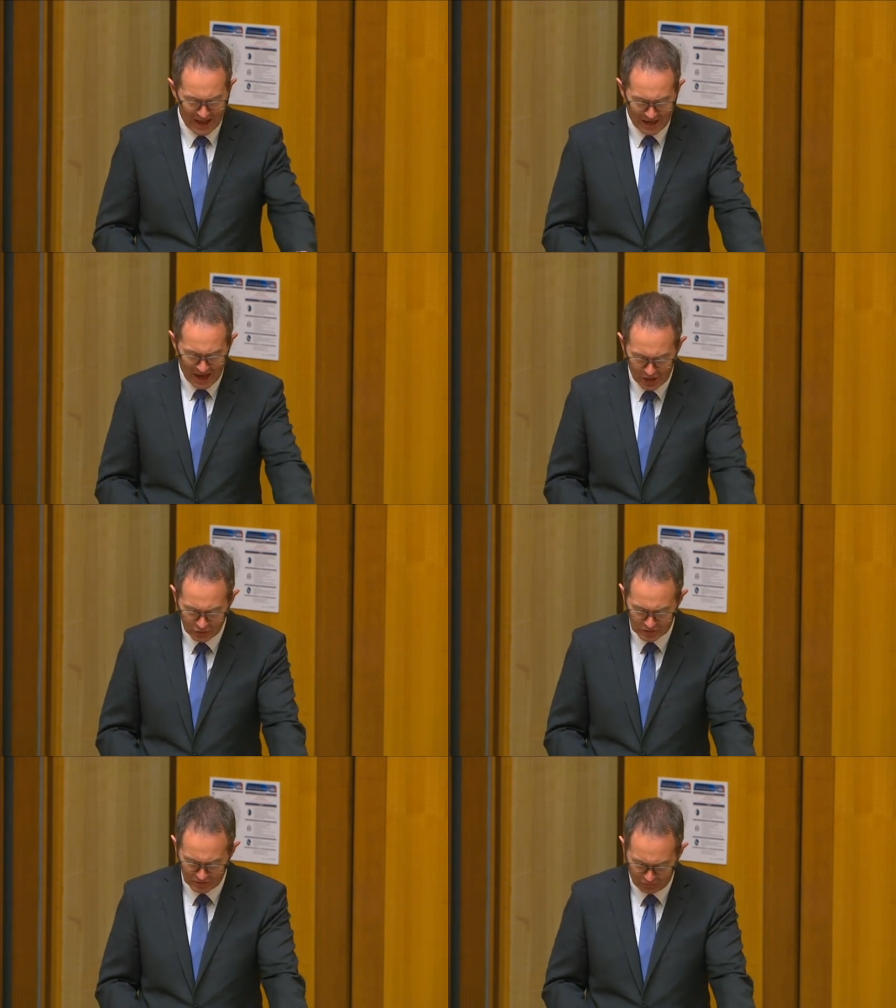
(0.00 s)
and
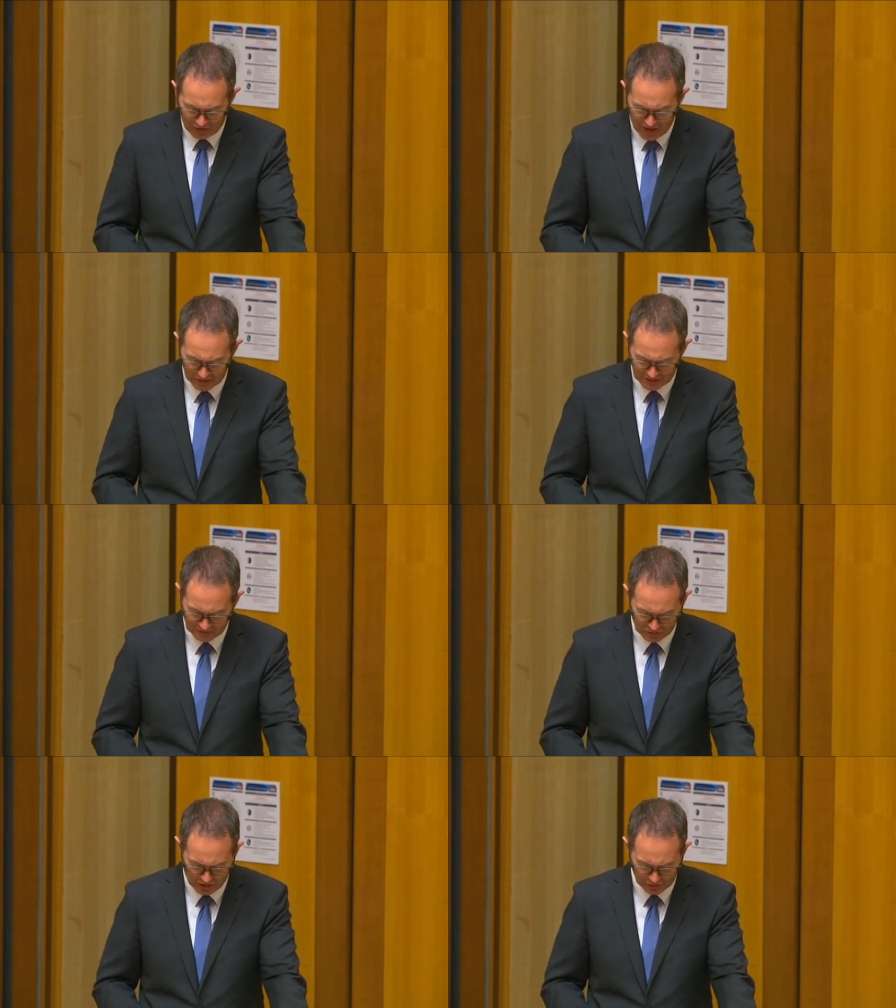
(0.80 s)
hundreds of thousands
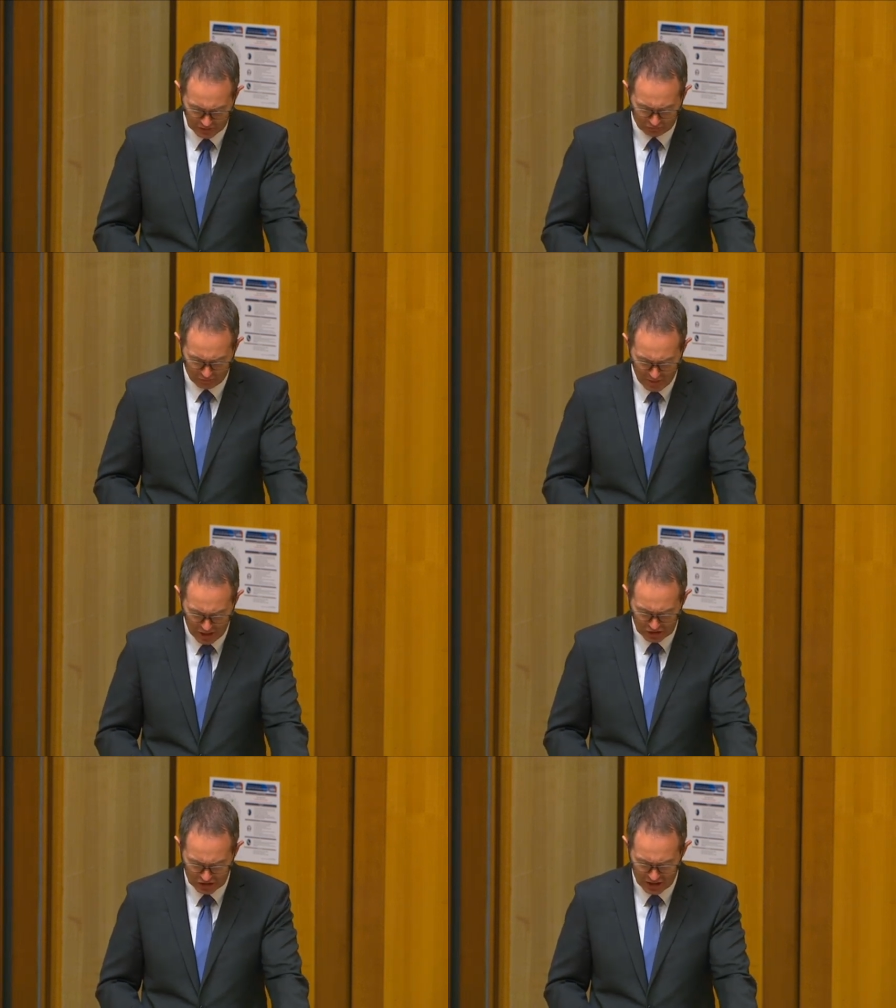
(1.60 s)
of dollars for
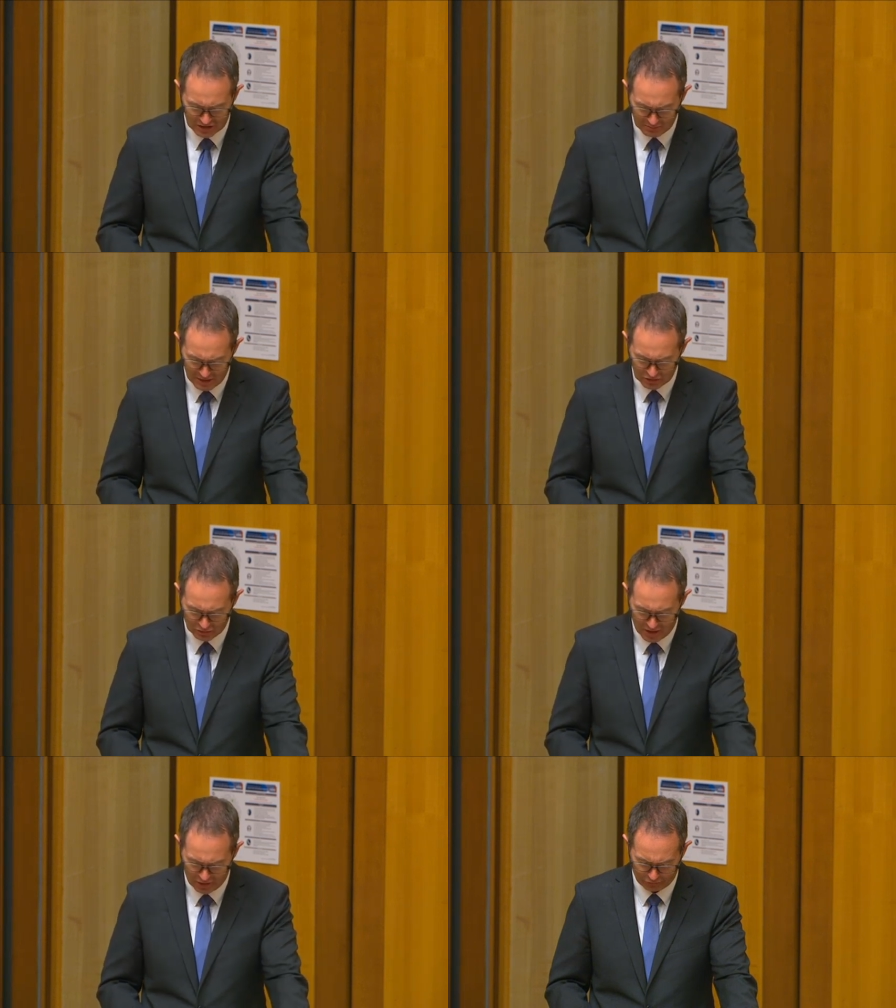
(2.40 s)
Men's Sheds,
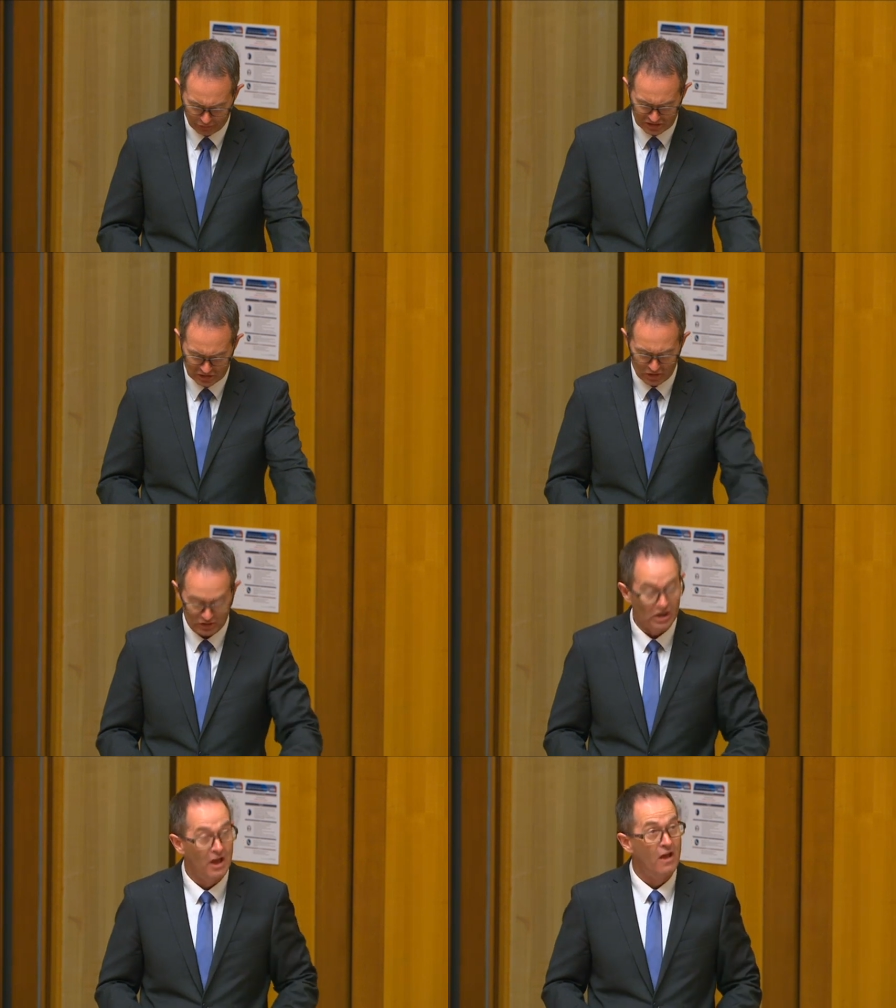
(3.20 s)
mental health
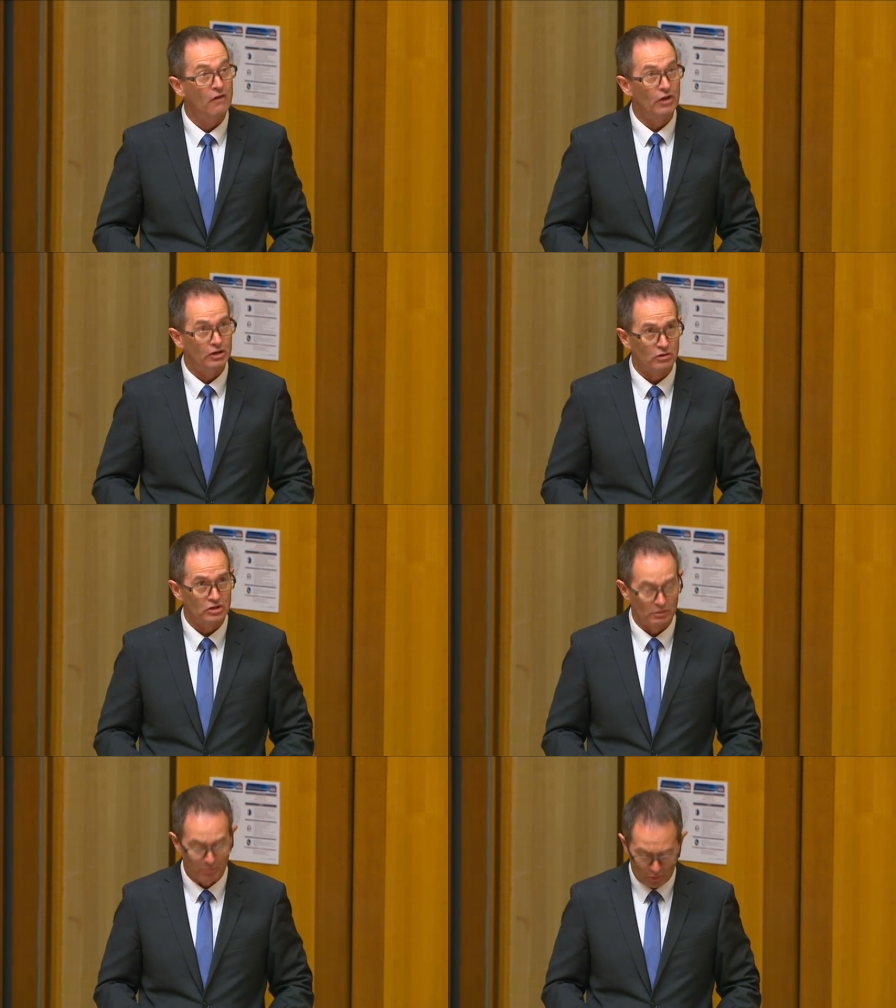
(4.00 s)
research, veteran
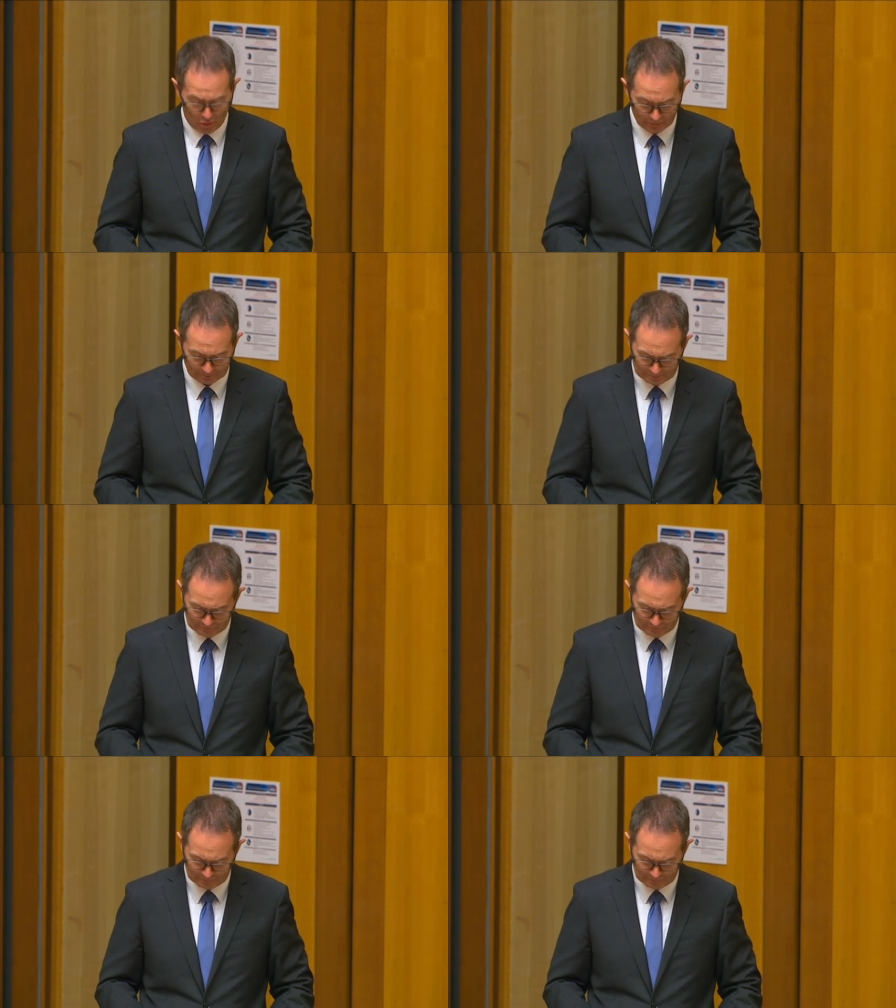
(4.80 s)
support